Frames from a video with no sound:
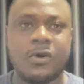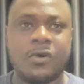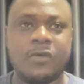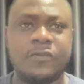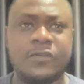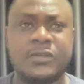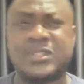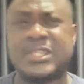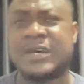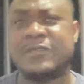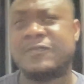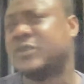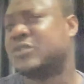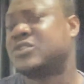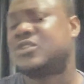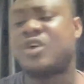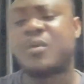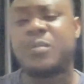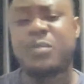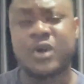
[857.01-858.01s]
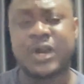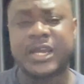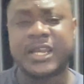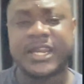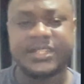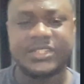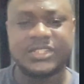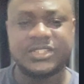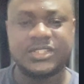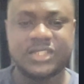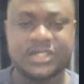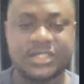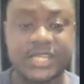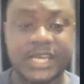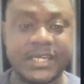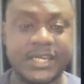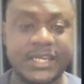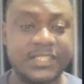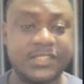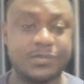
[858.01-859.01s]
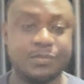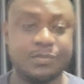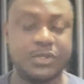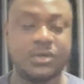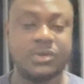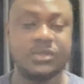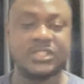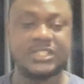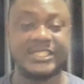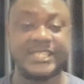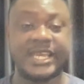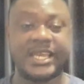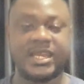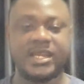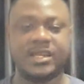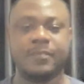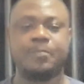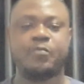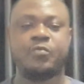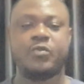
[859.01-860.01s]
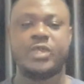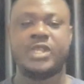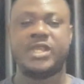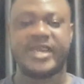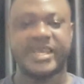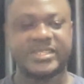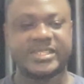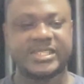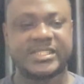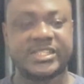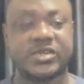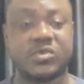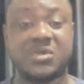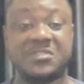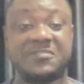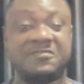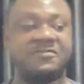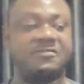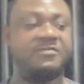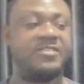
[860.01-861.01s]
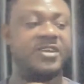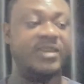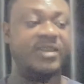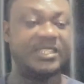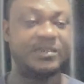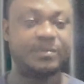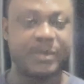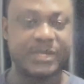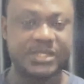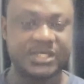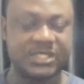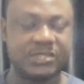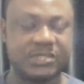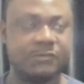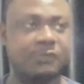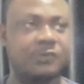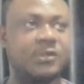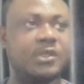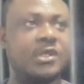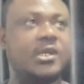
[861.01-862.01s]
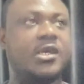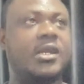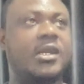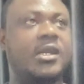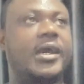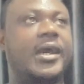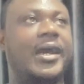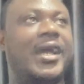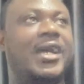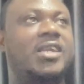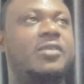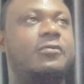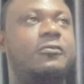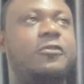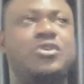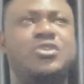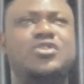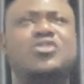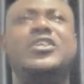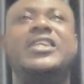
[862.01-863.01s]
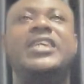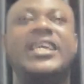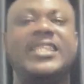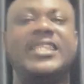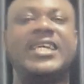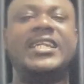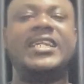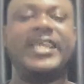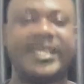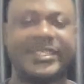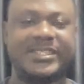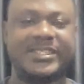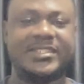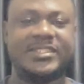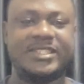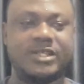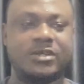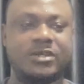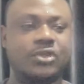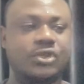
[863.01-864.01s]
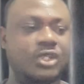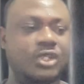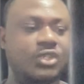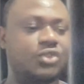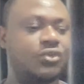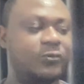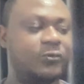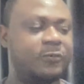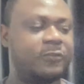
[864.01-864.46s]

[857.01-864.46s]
For top organizations, and that's because then SSL was very expensive, and for you to get an SSL, you need to